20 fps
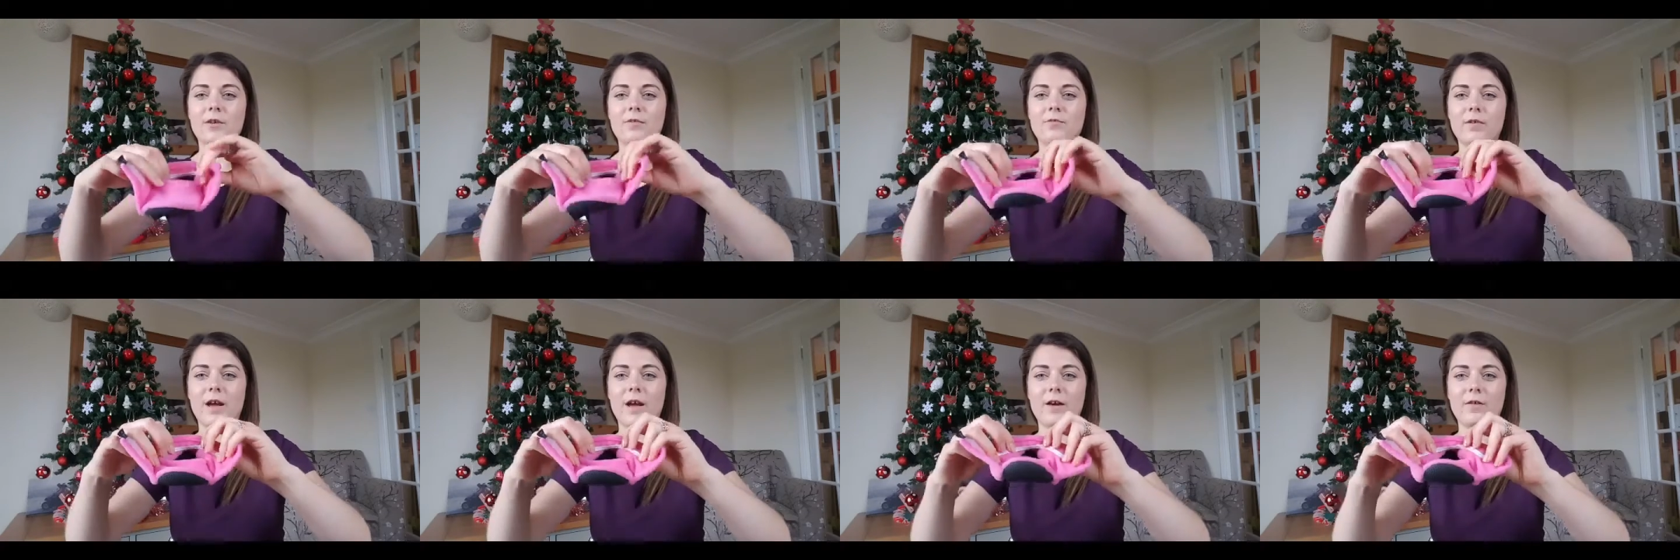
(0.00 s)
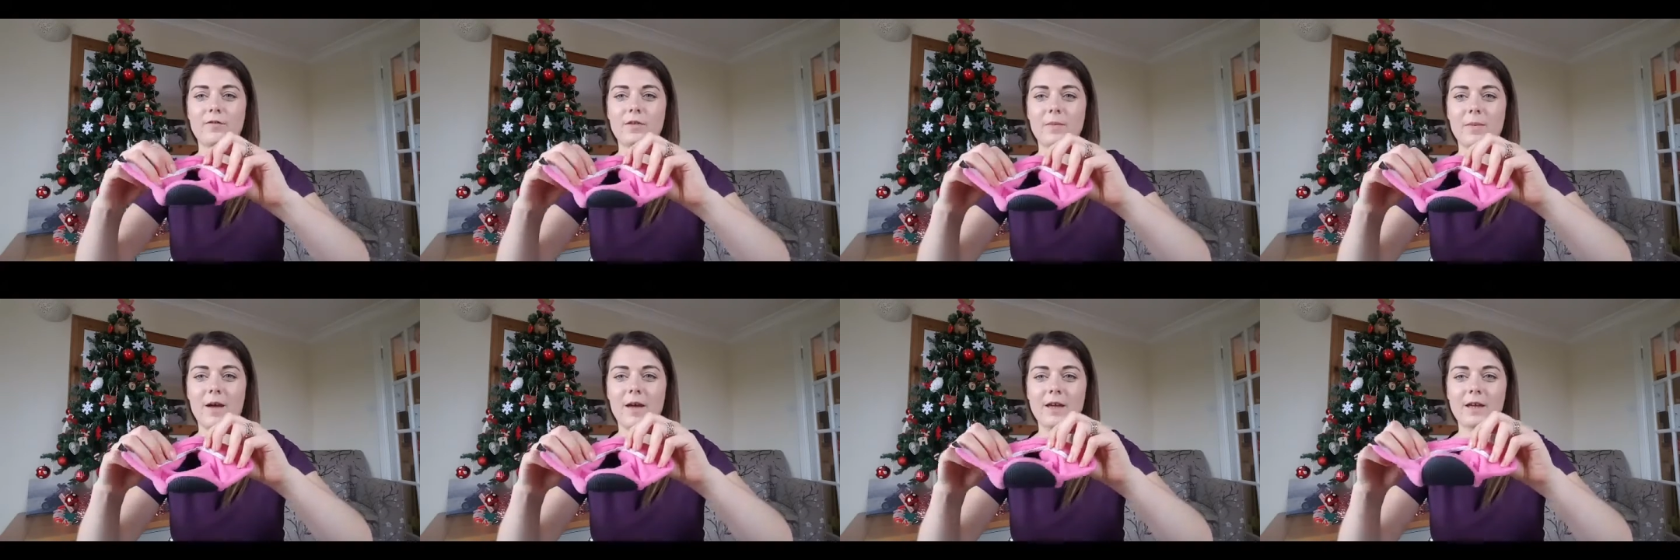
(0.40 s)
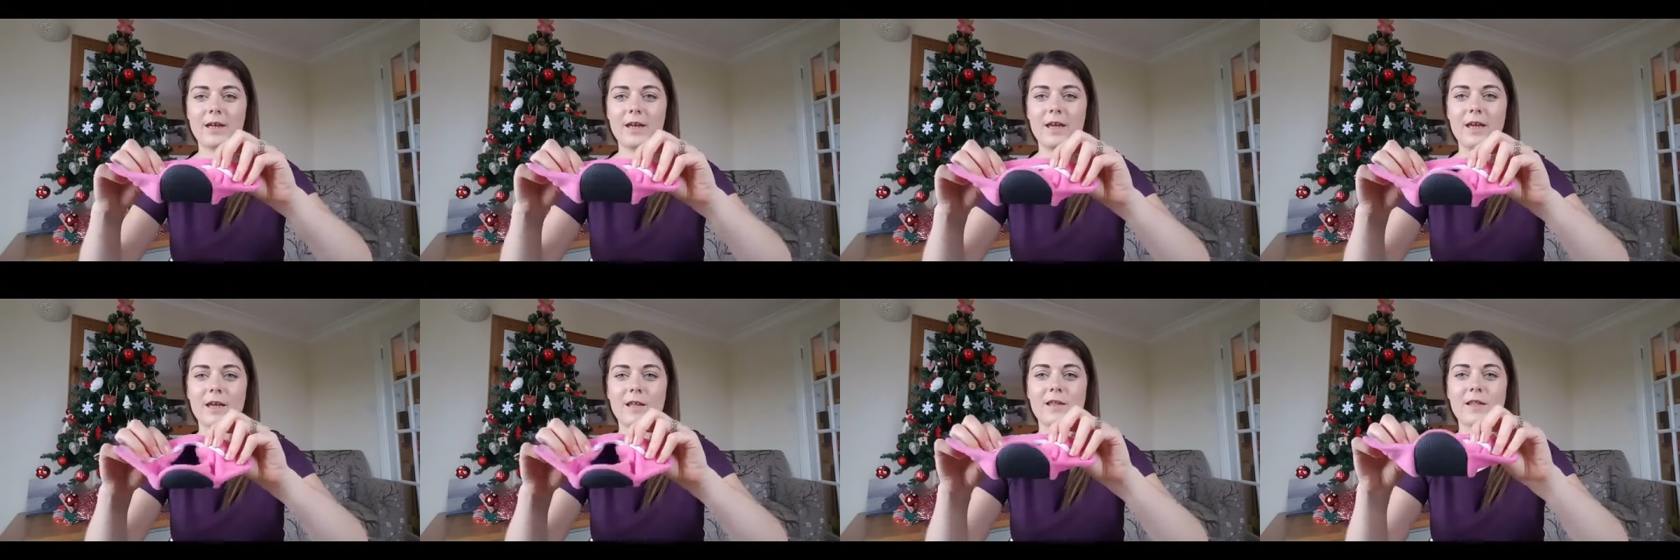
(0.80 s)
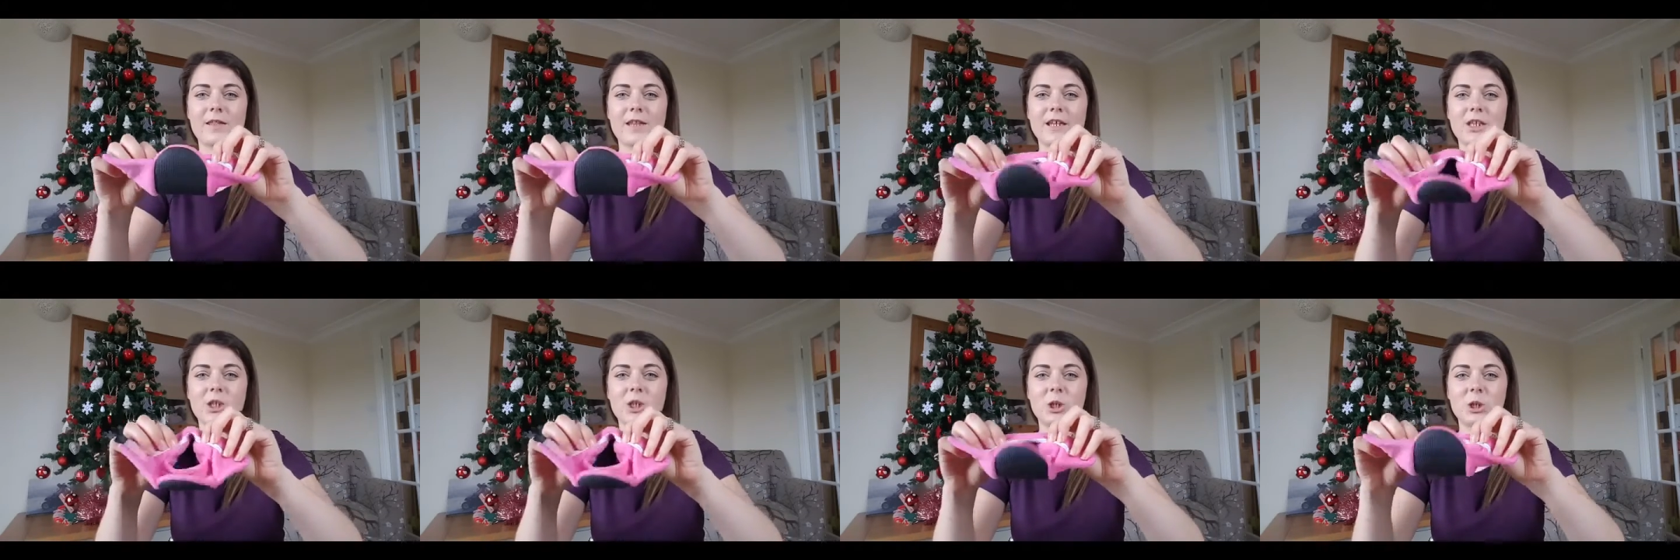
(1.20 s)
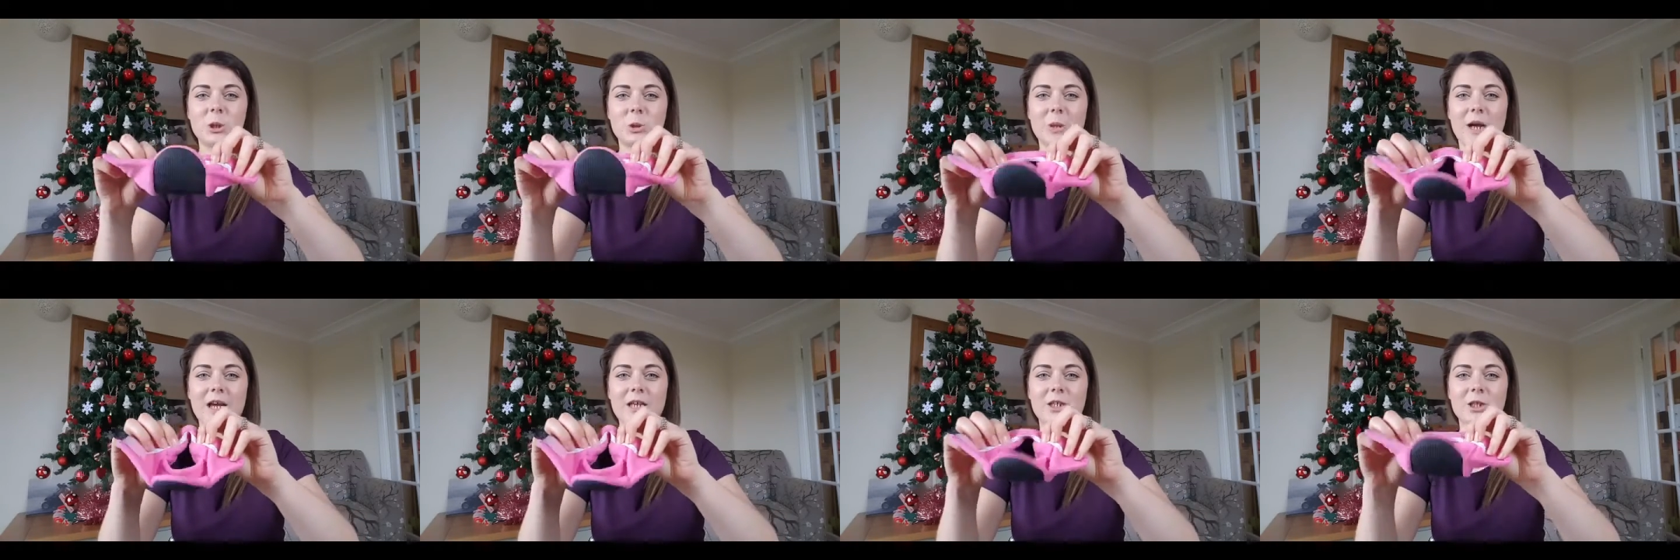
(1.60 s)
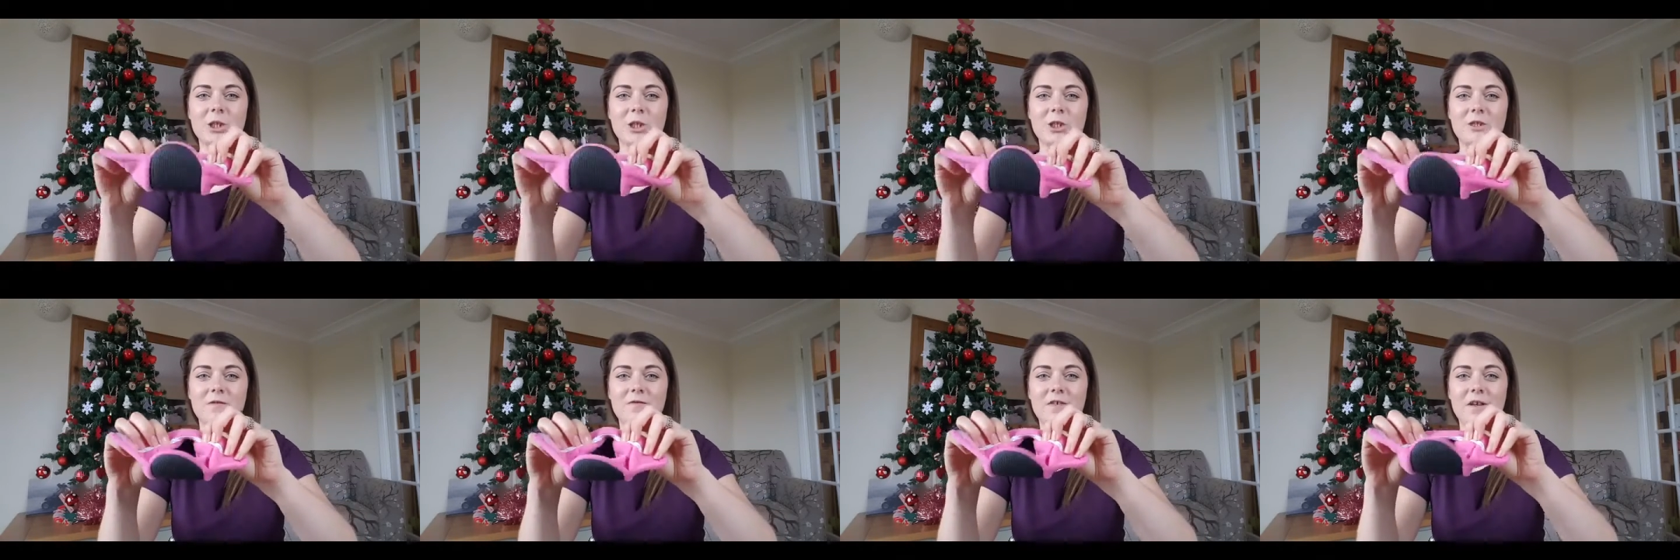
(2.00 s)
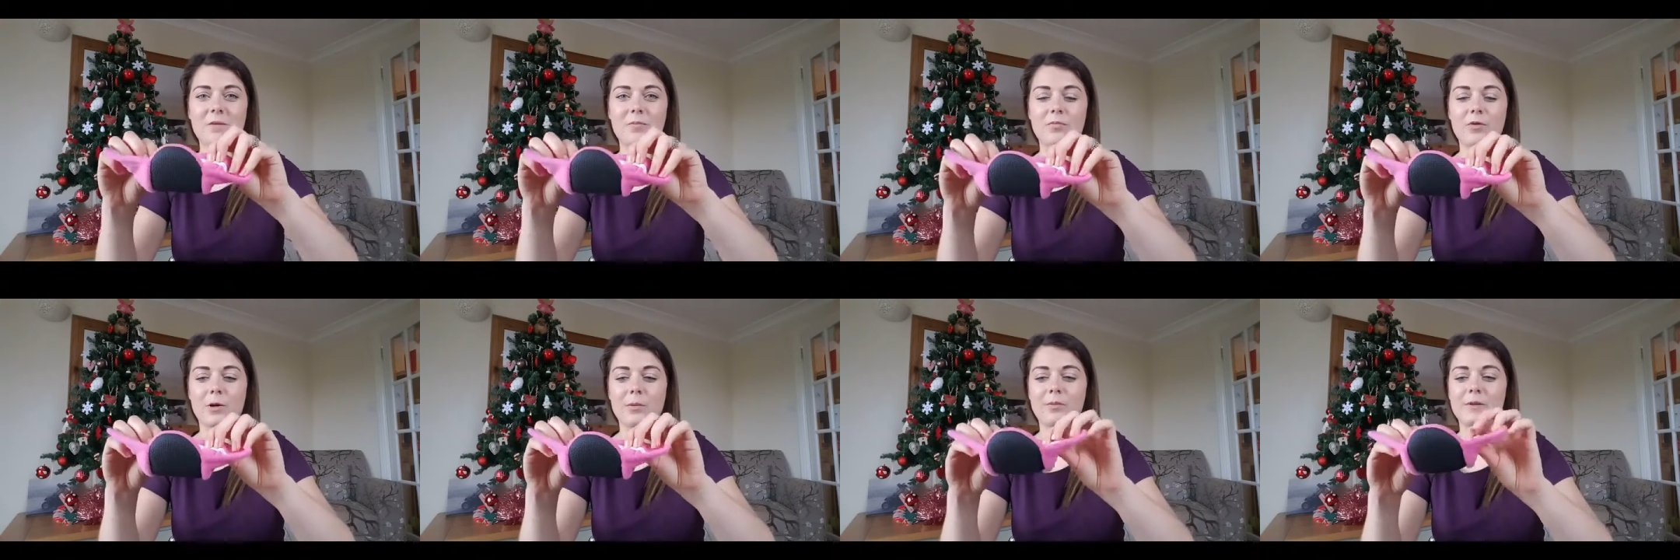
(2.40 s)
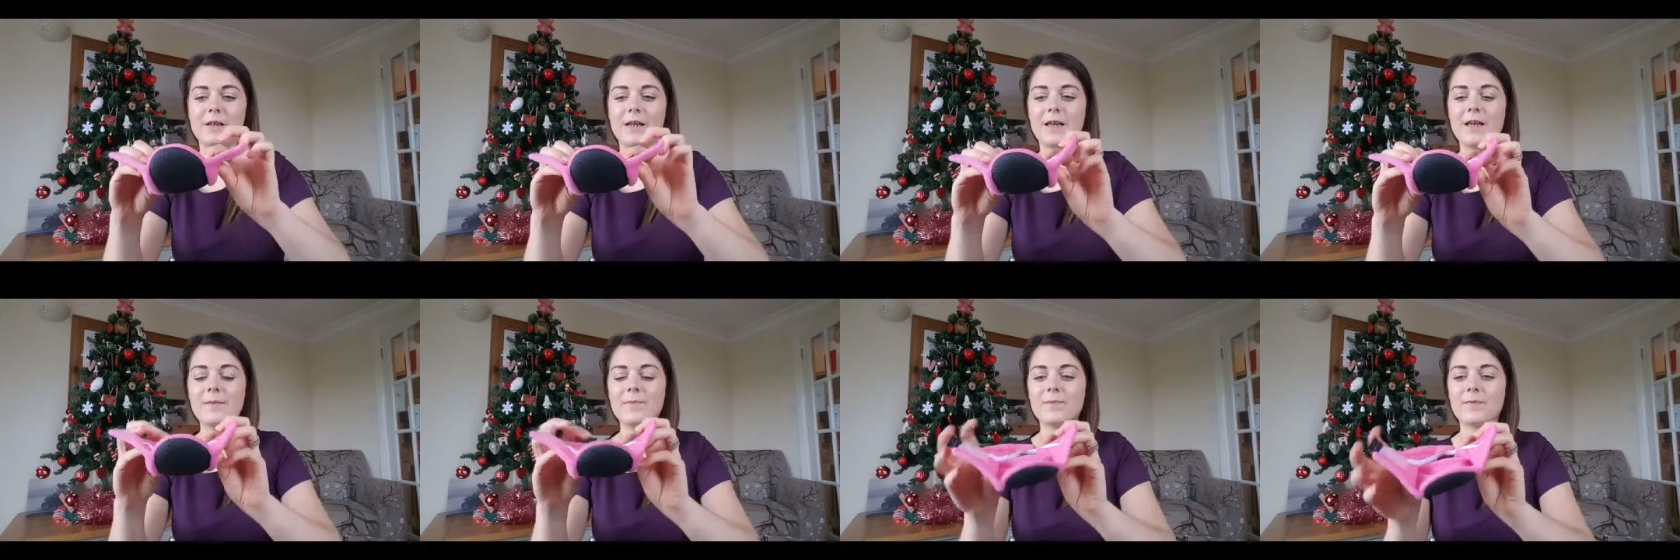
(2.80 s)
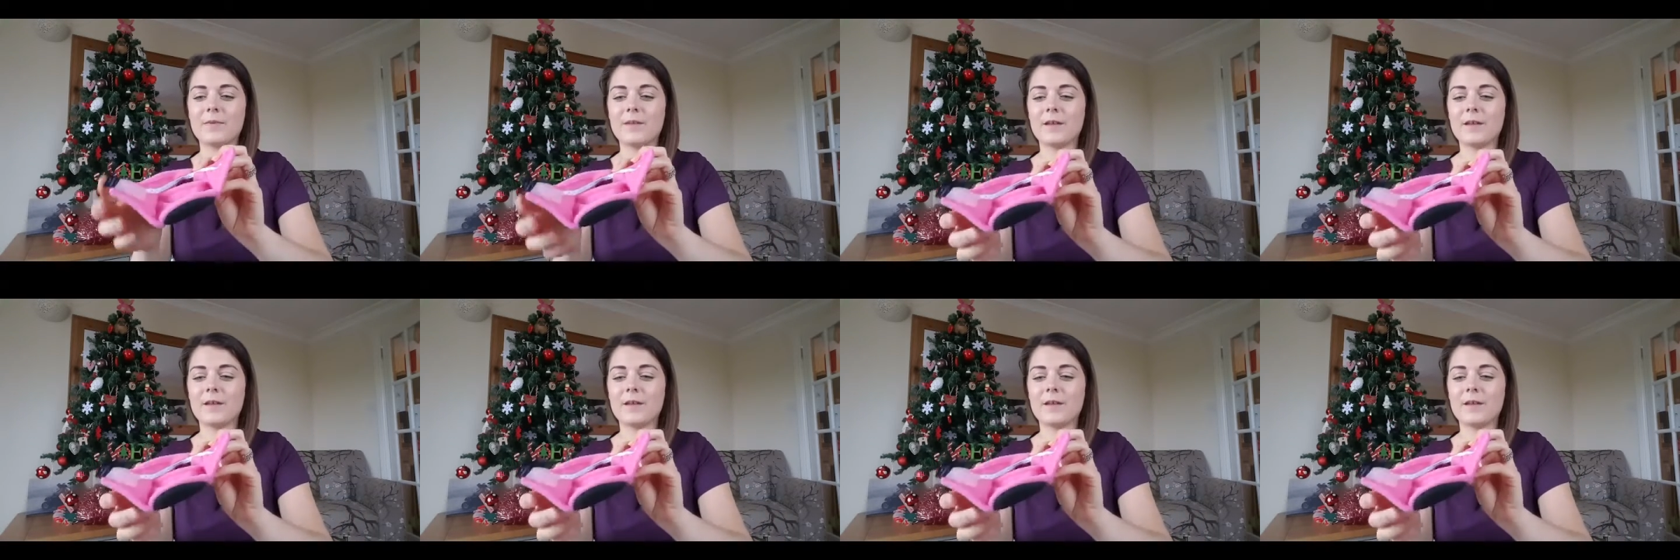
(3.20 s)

around the back here so they stretch to fit properly.